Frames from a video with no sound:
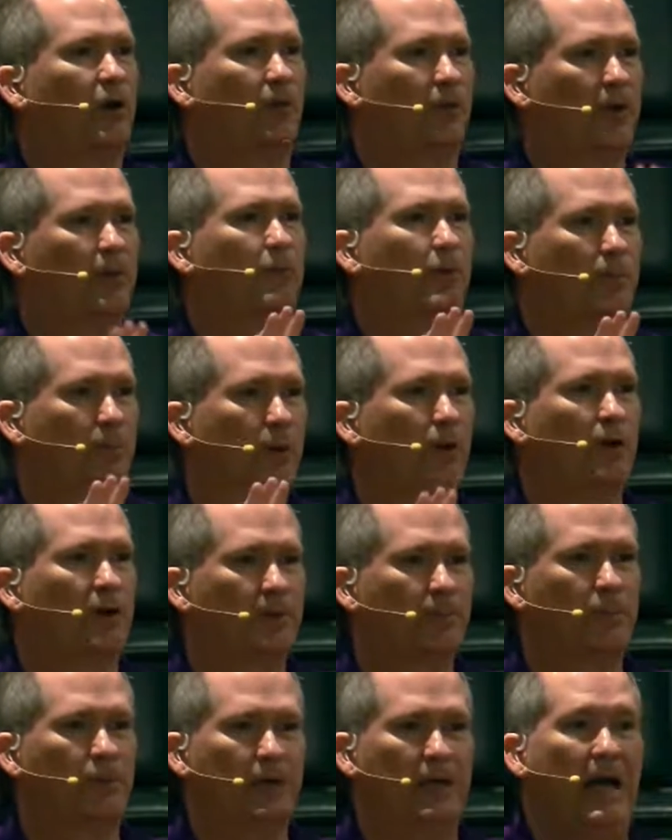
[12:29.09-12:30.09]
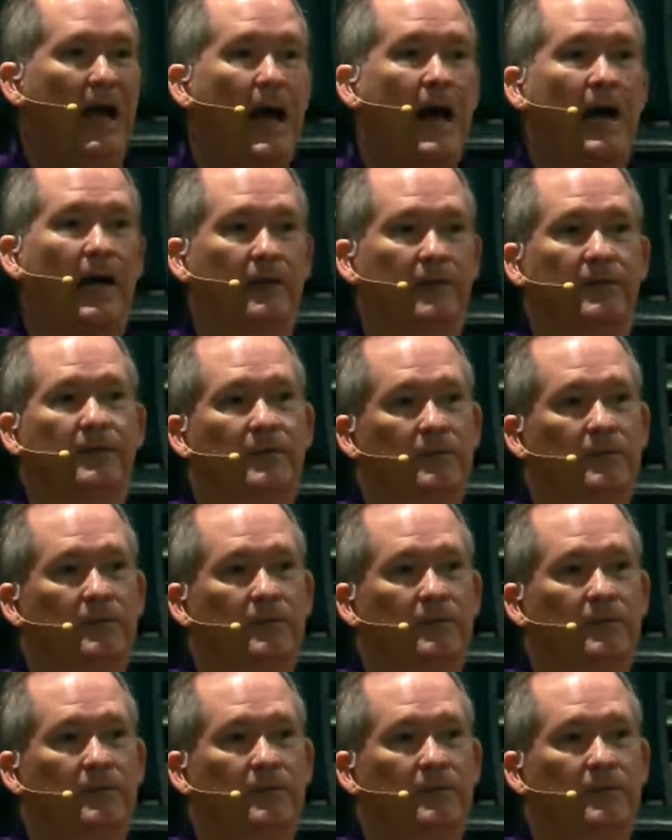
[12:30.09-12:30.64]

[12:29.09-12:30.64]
they were burning pretty hot.